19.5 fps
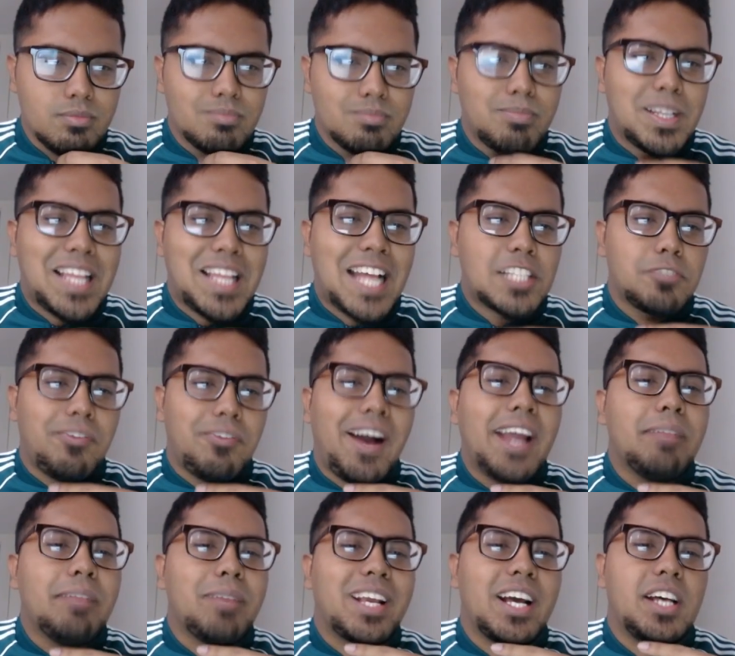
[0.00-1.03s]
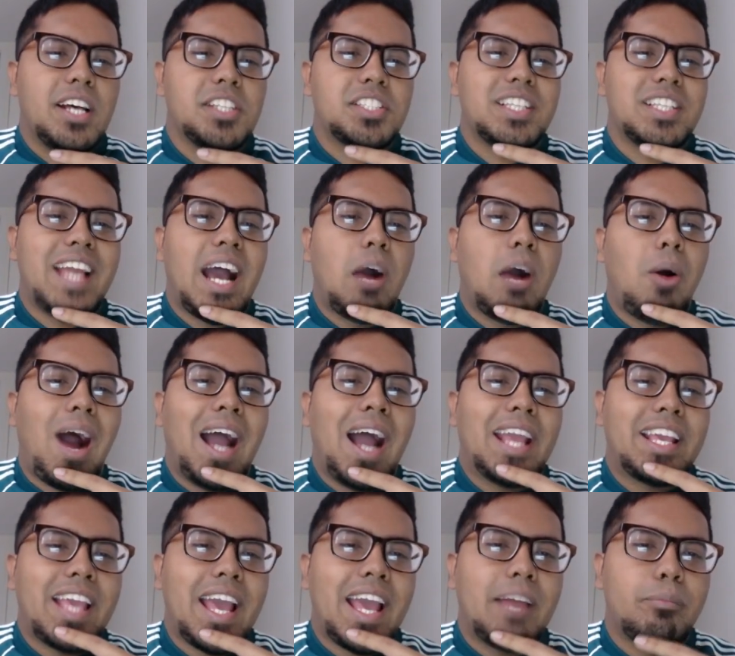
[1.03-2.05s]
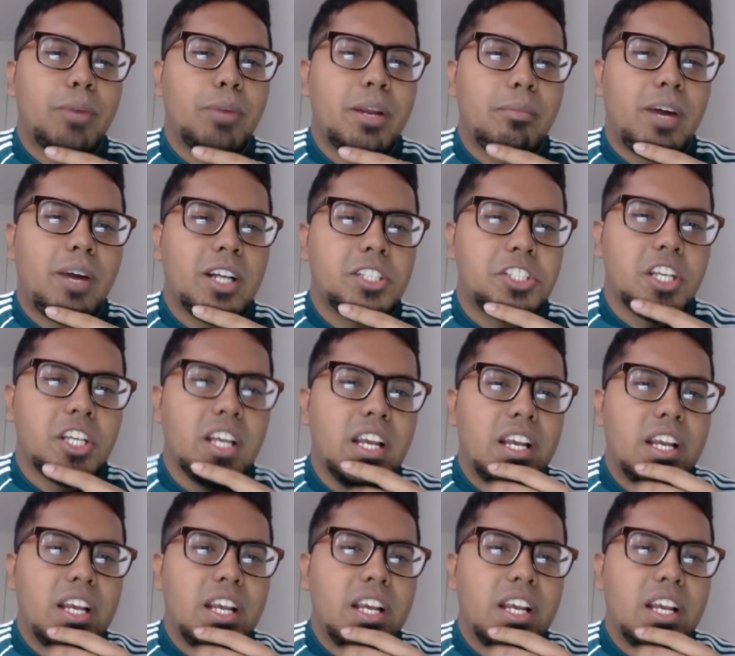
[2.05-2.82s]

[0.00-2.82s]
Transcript: but that's fine because now I can pretty much